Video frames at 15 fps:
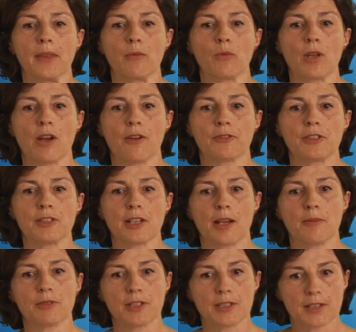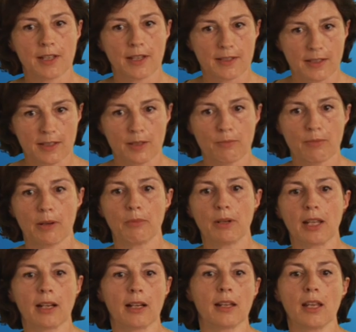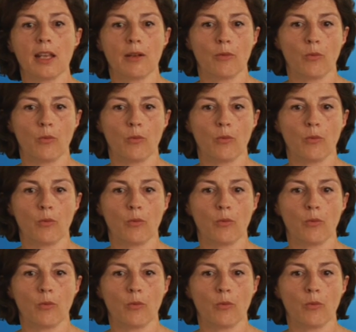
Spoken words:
We oftentimes discuss it publicly